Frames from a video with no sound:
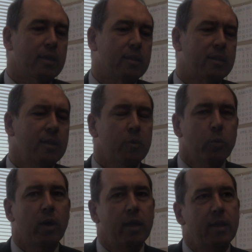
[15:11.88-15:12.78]
the team that
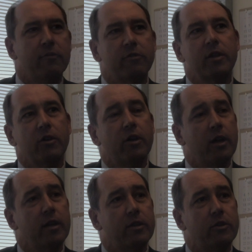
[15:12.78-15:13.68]
won, they've really gone
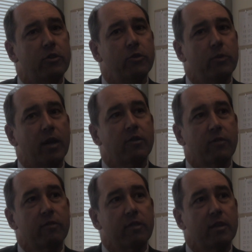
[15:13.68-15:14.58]
on to do lots of
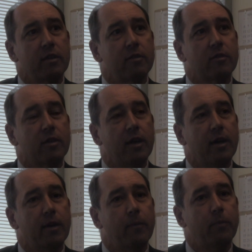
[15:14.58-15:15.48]
other things.
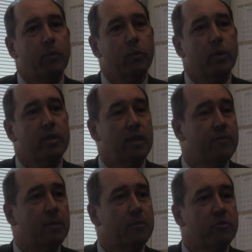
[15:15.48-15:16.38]
One thing, they've
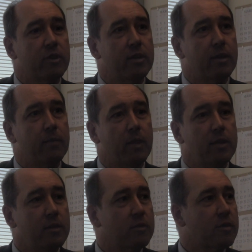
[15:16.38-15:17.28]
demonstrated a
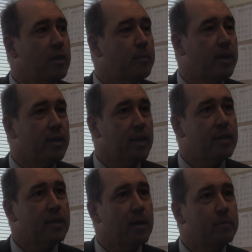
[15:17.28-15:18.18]
little scale model
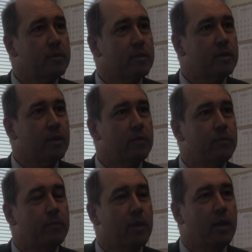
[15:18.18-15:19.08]
helicopter that they
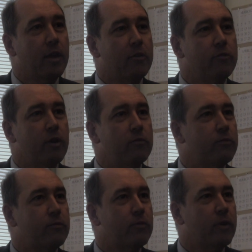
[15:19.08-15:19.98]
run,
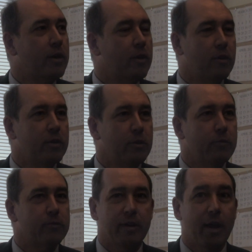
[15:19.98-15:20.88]

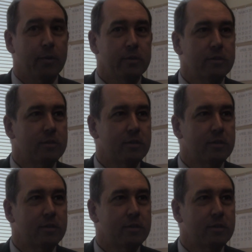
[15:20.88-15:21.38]
for hours,